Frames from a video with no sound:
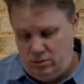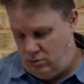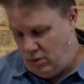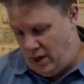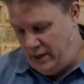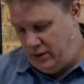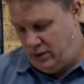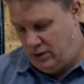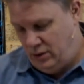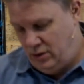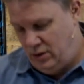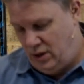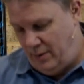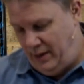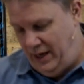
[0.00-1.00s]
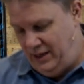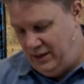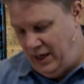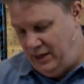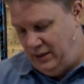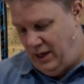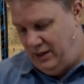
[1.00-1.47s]
right? I mean, he's,
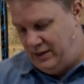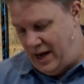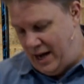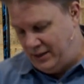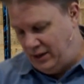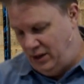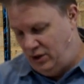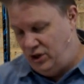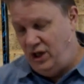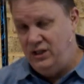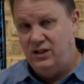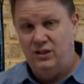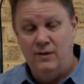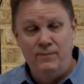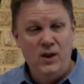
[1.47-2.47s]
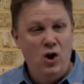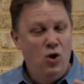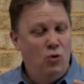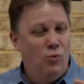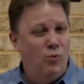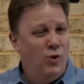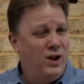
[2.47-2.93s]
he's asking Jesus,
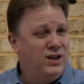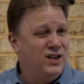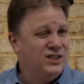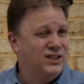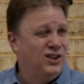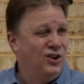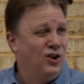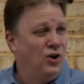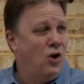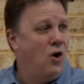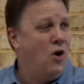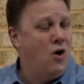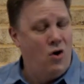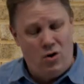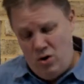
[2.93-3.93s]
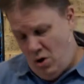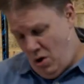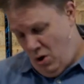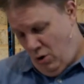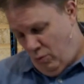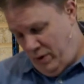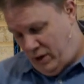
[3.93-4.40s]
what does the law
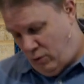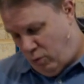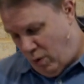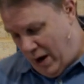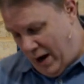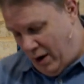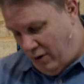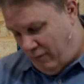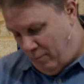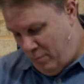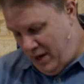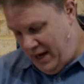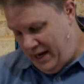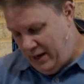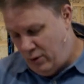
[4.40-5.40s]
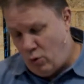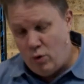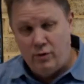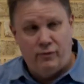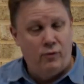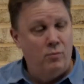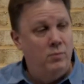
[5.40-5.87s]
require of me in
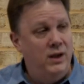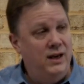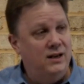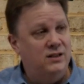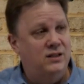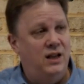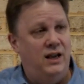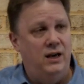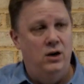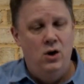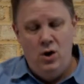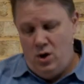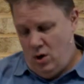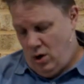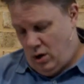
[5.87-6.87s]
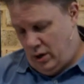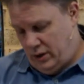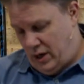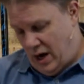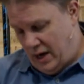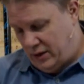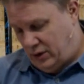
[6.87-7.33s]
order for me to stay on
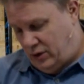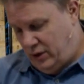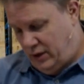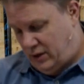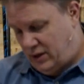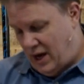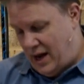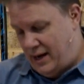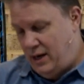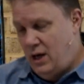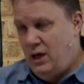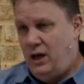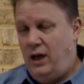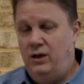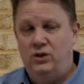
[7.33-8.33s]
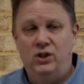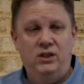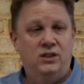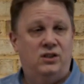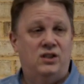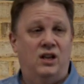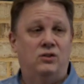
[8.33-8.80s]
God's good side? And
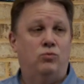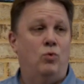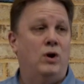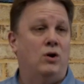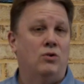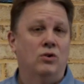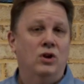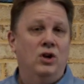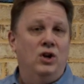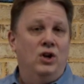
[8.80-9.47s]
Jesus says, well,